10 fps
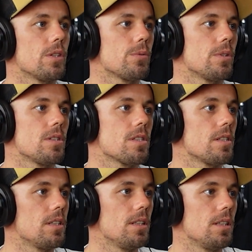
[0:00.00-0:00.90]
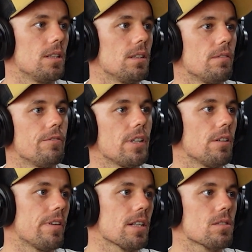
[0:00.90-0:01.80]
which was the
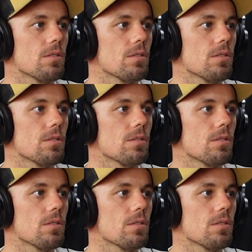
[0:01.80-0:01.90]
VFX